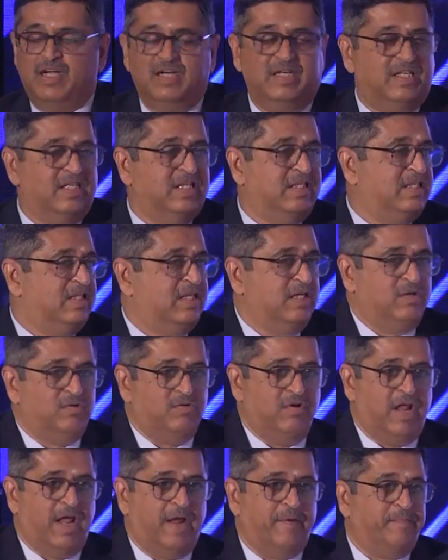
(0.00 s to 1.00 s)
it is
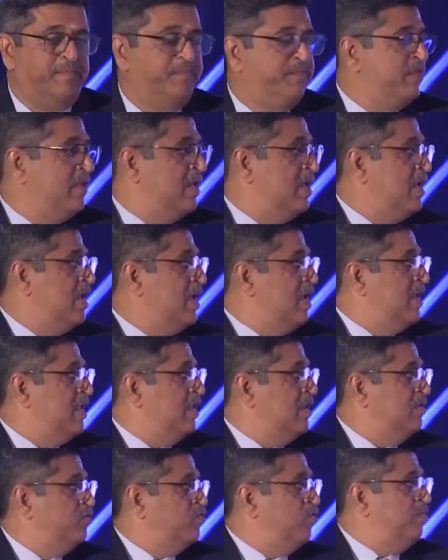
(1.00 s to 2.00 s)
today.
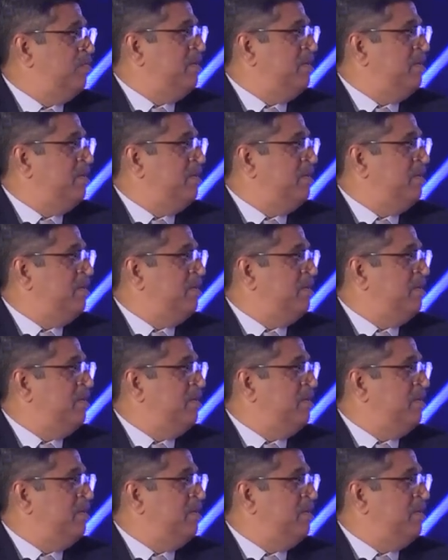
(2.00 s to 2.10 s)
Jo